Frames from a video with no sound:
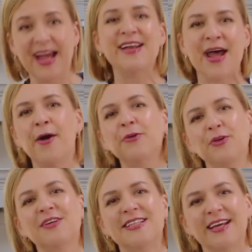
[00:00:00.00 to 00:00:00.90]
And now
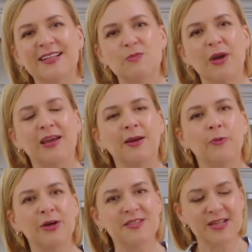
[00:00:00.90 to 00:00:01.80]
you can take this
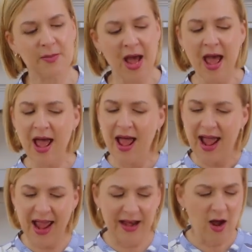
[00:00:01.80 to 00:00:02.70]
baking wisdom
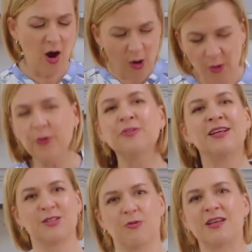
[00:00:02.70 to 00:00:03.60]
and own
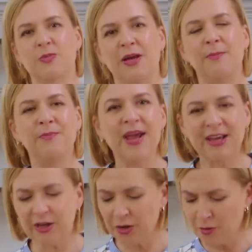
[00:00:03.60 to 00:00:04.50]
this recipe.
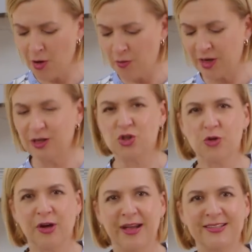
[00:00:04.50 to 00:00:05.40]
Make it your own,
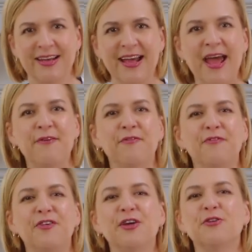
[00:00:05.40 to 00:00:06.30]
enjoy it, and
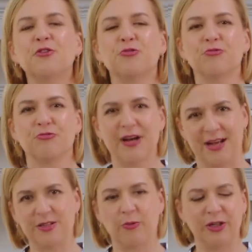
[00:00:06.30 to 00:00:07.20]
feel
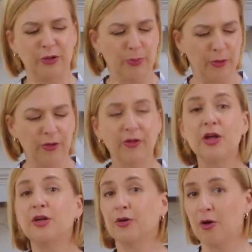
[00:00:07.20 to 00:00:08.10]
great when you pull
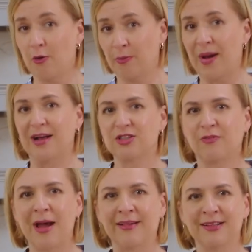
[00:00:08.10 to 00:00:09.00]
your own batch of
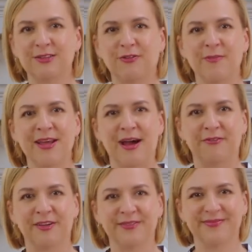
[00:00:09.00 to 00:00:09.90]
Madeleines from the
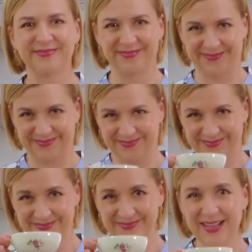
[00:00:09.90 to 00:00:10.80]
oven.
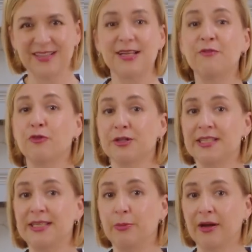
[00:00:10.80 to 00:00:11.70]
Time for a
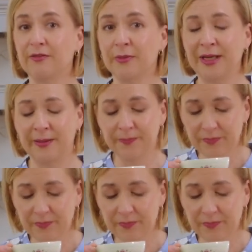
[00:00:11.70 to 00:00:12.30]
tea break for me.